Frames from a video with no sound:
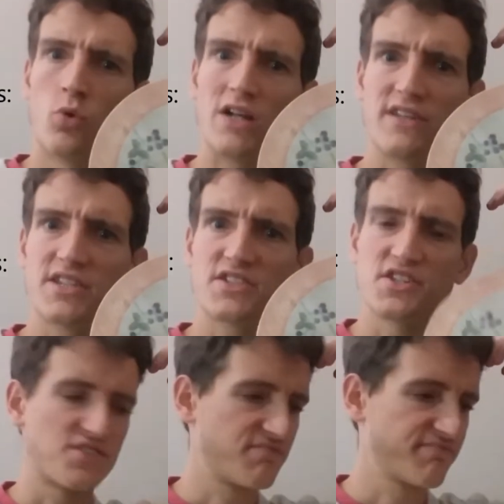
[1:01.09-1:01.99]
whatever this
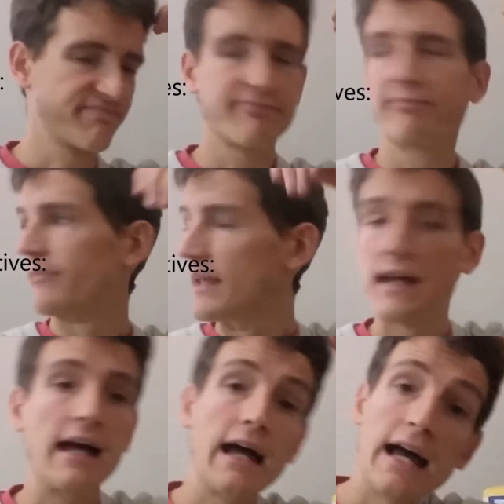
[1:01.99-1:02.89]
is,
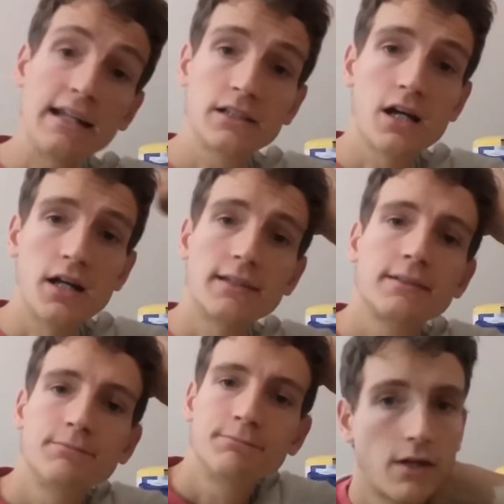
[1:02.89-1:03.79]
and
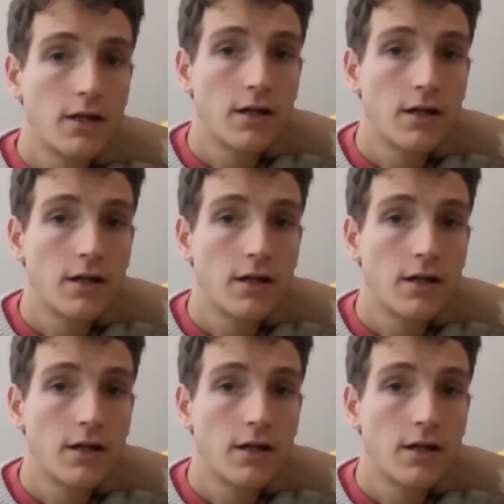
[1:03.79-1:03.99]
glass.